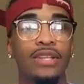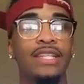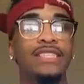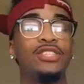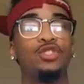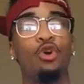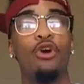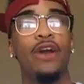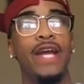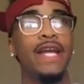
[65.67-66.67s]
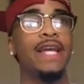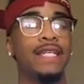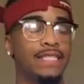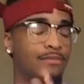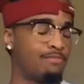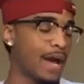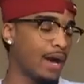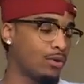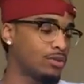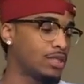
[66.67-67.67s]
This story is
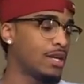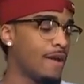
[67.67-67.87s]
about